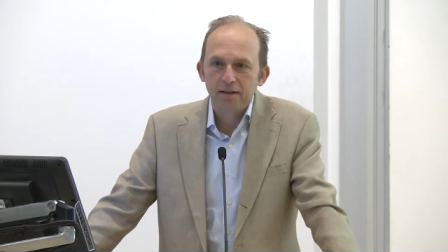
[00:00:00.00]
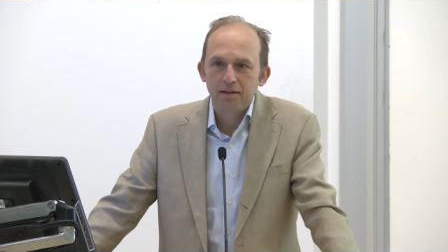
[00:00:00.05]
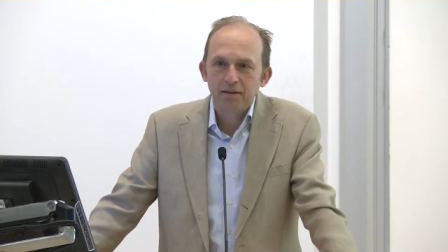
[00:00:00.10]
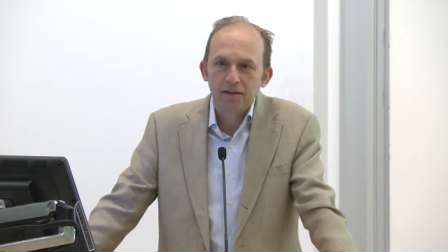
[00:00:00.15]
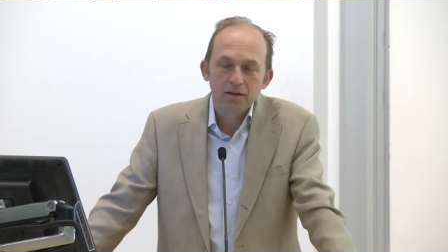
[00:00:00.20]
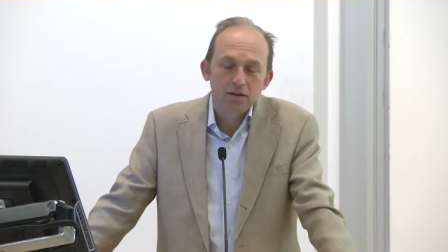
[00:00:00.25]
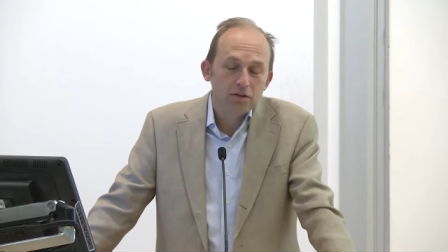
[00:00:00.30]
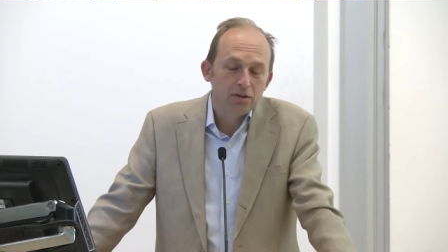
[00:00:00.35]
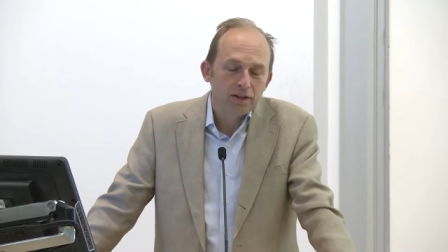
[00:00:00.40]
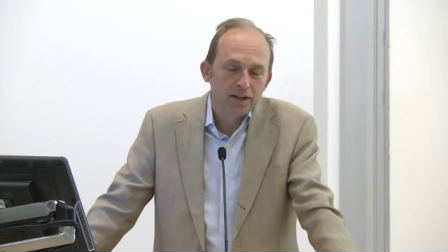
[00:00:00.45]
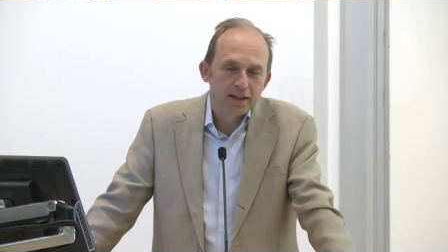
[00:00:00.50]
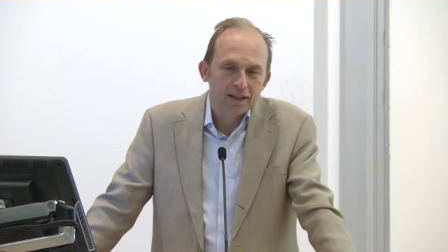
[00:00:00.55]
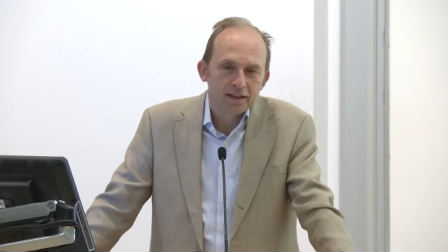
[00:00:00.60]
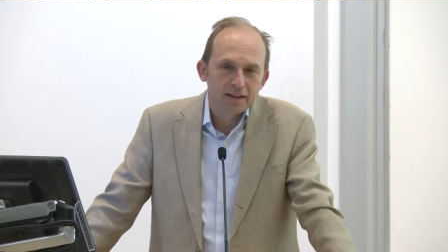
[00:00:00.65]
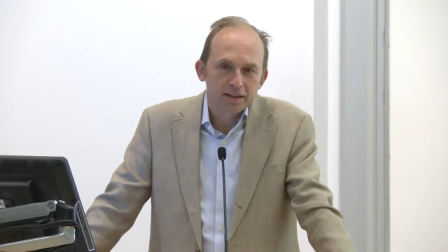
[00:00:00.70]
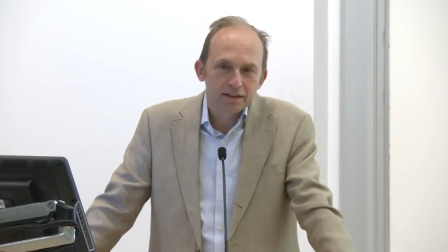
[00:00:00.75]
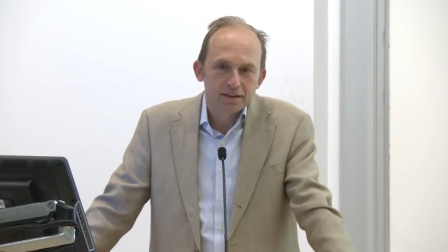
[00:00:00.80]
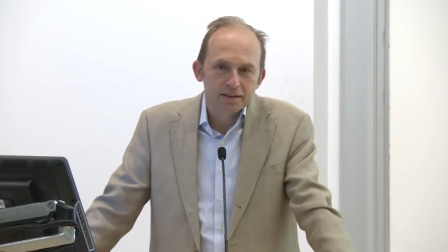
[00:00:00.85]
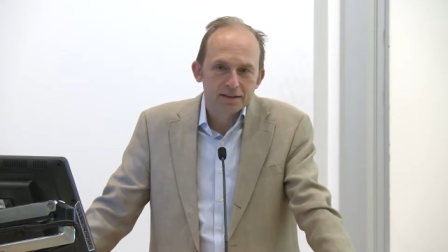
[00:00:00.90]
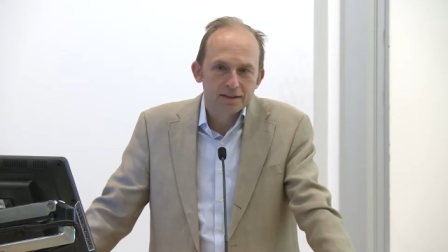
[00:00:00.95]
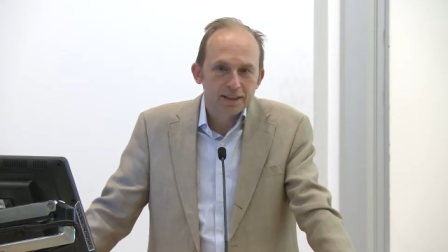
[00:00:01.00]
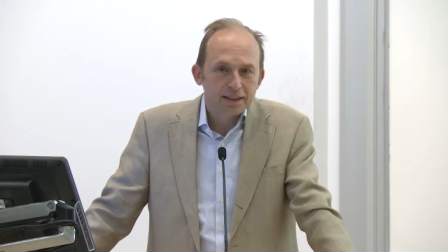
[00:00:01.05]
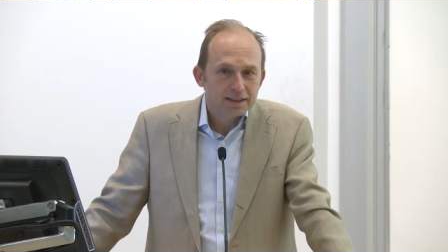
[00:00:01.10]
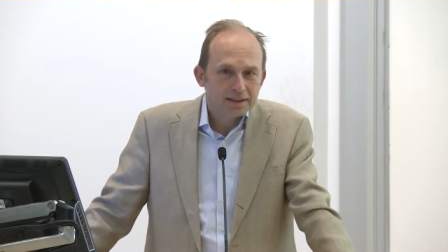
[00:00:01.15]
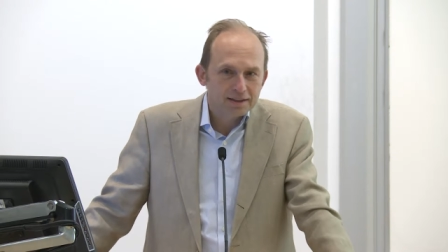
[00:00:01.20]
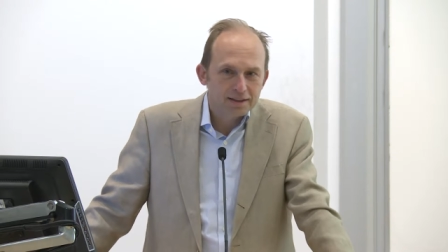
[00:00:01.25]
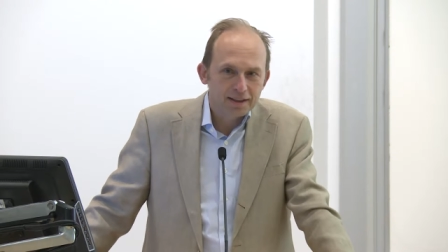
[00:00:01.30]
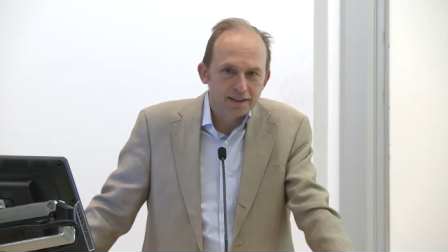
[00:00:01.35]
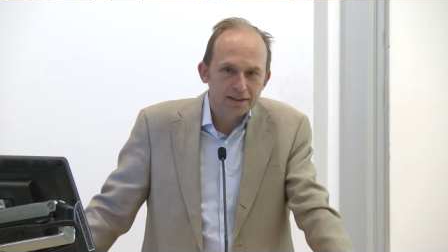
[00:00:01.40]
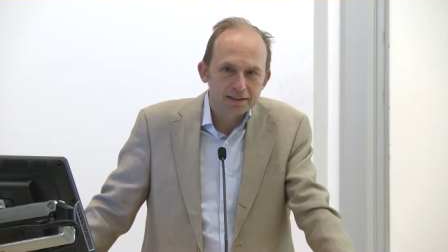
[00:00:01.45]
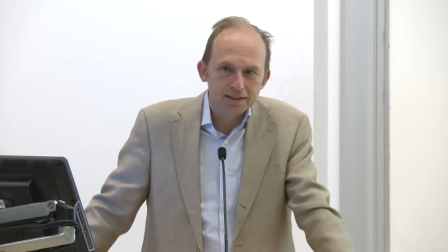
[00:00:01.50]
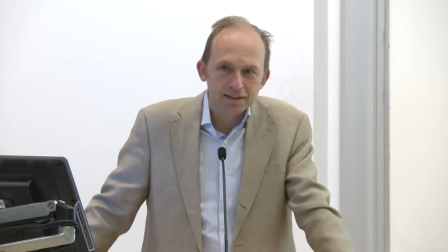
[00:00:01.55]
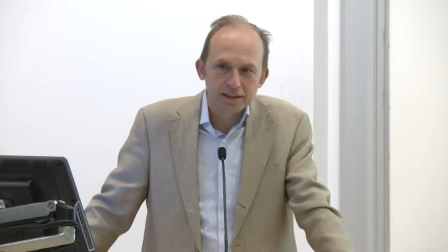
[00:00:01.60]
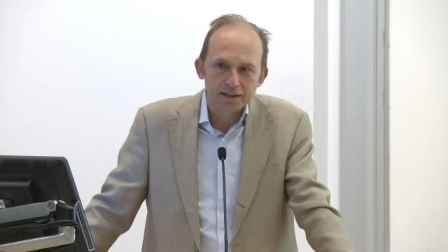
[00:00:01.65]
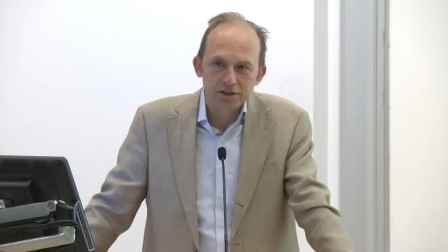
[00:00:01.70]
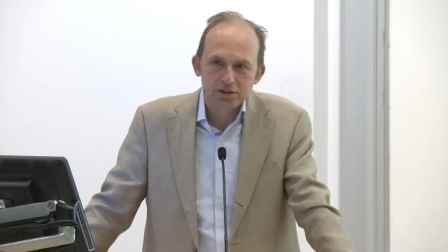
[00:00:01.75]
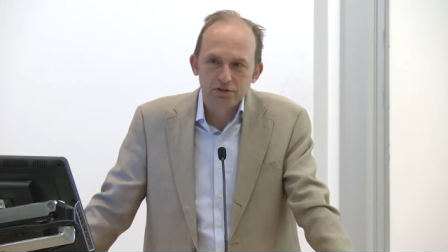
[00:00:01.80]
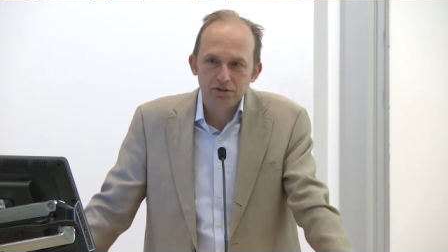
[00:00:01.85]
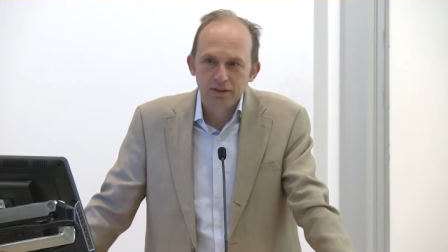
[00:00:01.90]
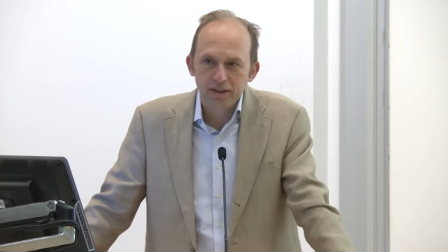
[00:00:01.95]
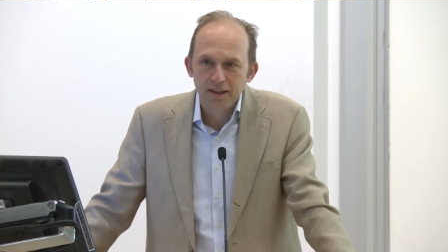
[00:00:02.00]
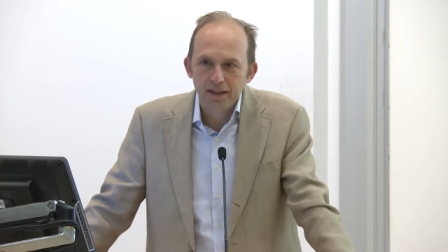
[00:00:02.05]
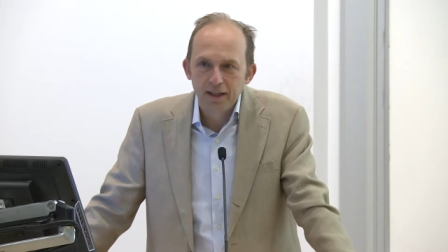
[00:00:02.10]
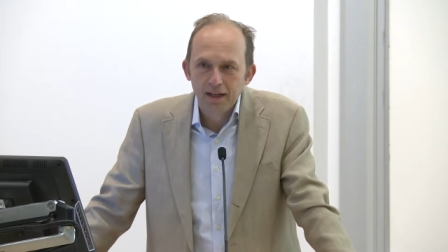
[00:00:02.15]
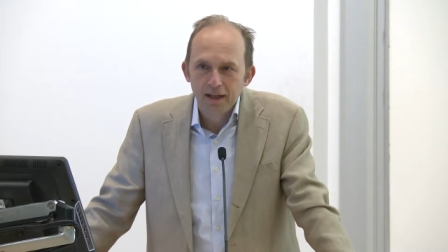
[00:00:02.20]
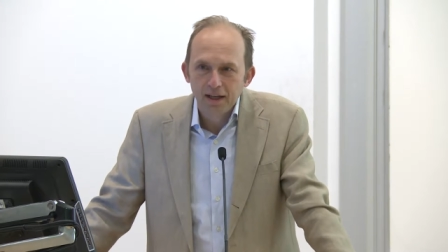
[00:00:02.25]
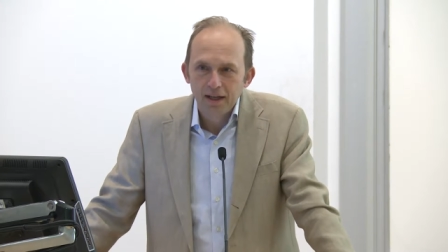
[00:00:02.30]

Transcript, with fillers: including in the 16th century,